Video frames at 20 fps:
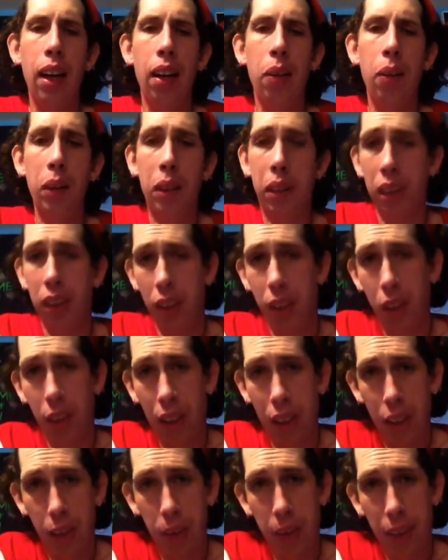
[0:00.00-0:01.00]
which has
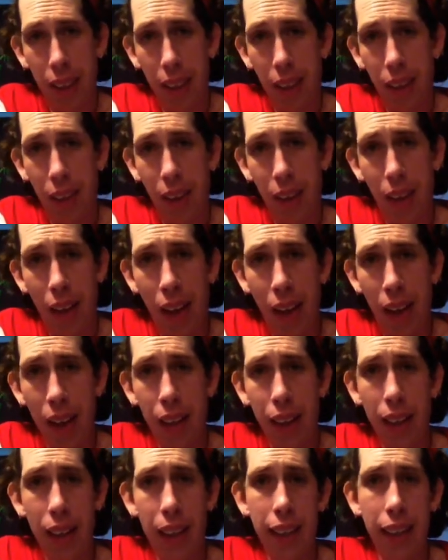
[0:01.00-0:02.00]
stressed me out a lot.
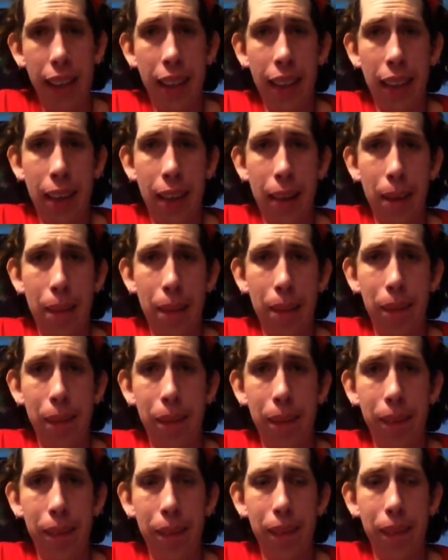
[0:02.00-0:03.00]
Um,
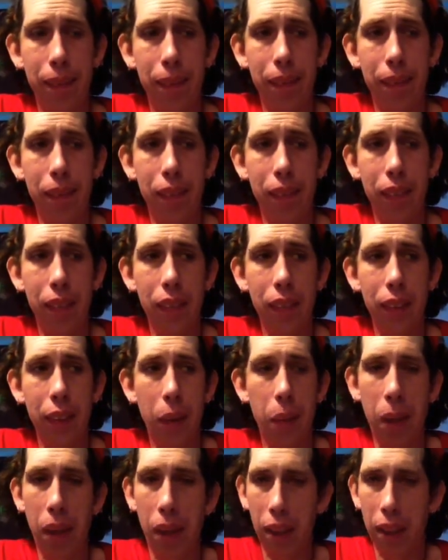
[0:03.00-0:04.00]
her
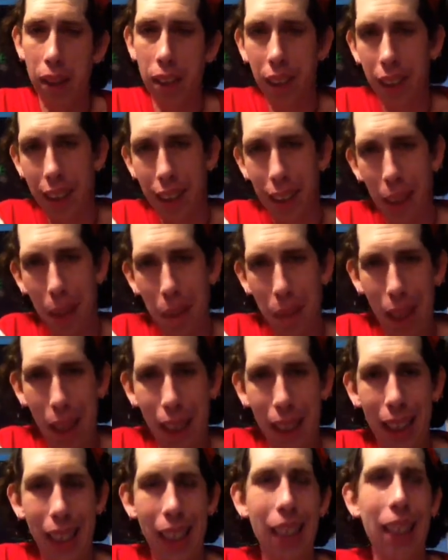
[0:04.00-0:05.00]
belly's starting to get big.